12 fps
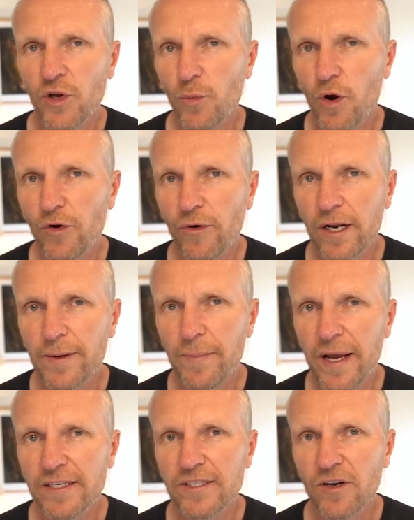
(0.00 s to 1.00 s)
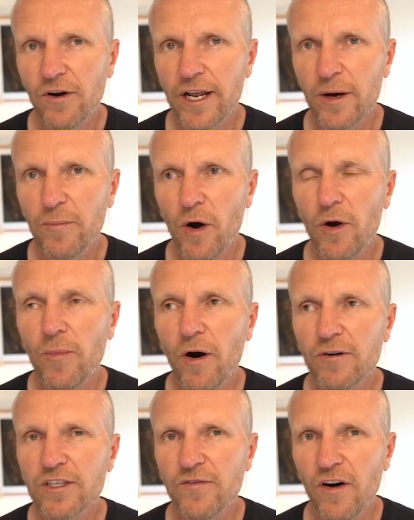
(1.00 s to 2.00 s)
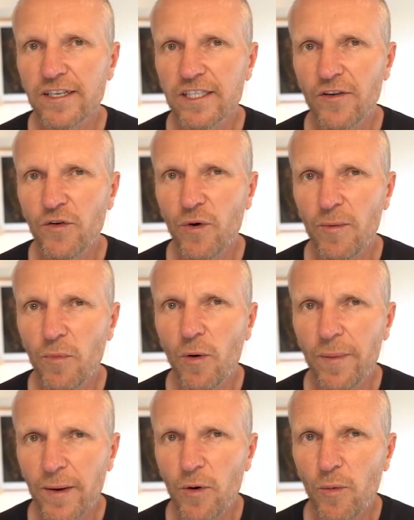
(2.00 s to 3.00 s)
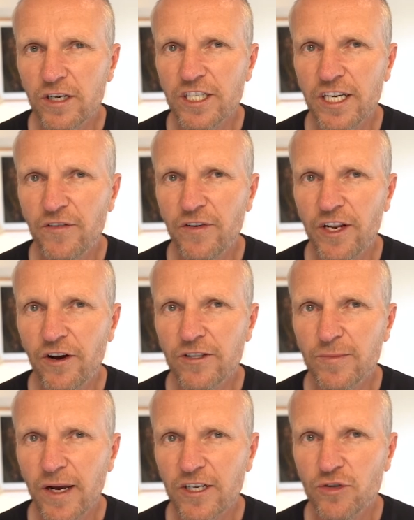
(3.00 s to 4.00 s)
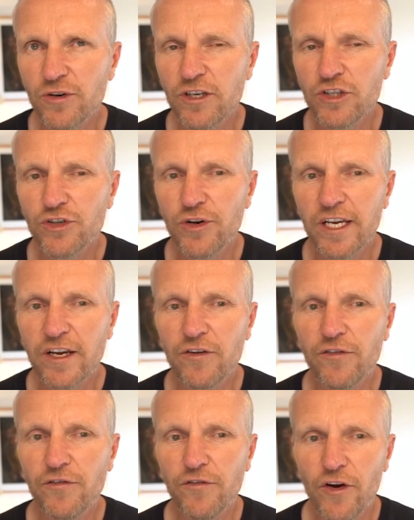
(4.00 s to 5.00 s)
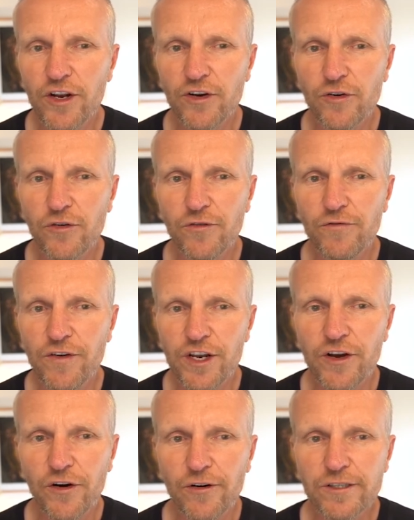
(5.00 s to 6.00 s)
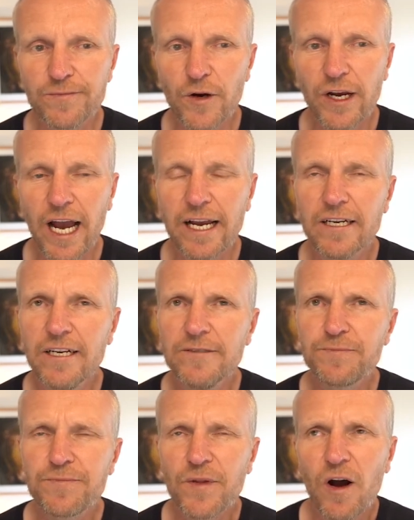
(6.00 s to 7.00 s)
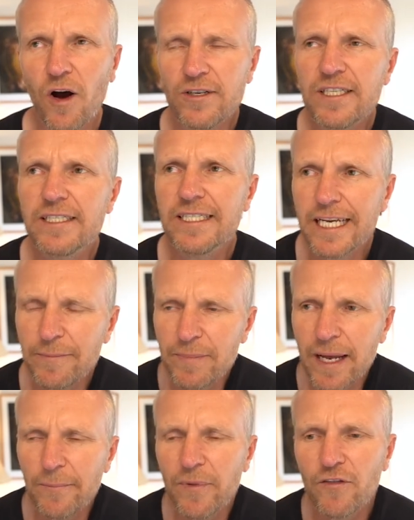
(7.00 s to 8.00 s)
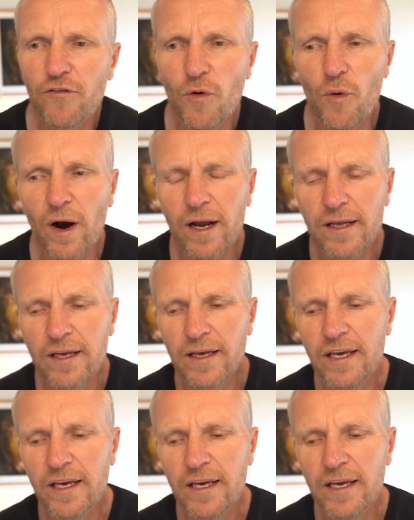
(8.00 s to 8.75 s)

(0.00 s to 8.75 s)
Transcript: that work really best on our mobile device. So if you want more people watching your videos, make sure you're shooting vertical videos. Okay, on to tip number four.